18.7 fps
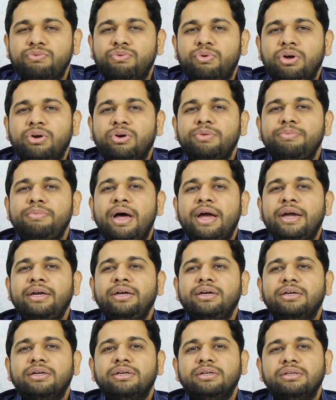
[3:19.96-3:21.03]
followed
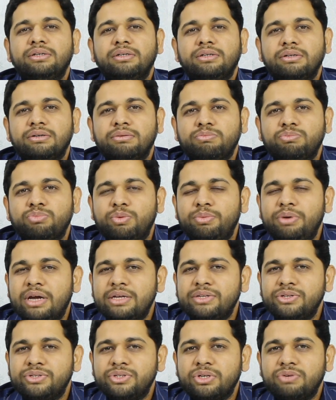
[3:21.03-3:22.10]
by
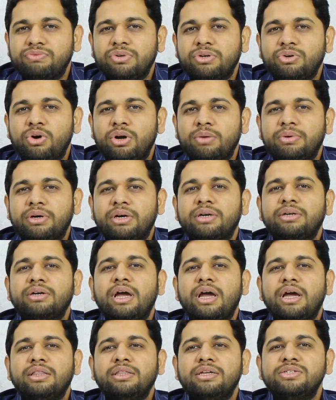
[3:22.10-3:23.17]
mobilization of the
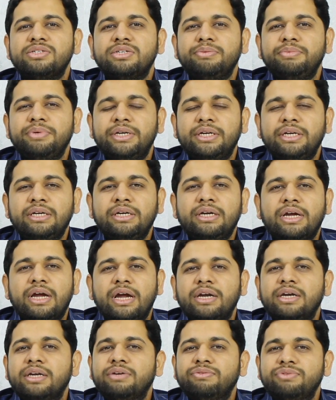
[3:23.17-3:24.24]
gallbladder and the CVD
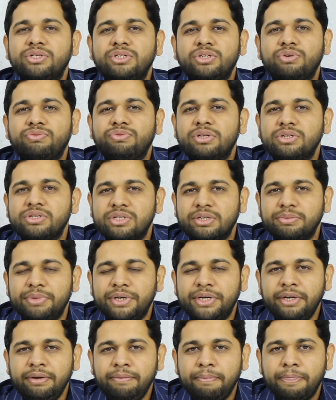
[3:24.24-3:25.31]
and division of the
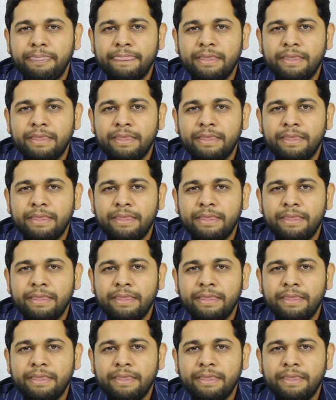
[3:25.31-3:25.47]
CVD.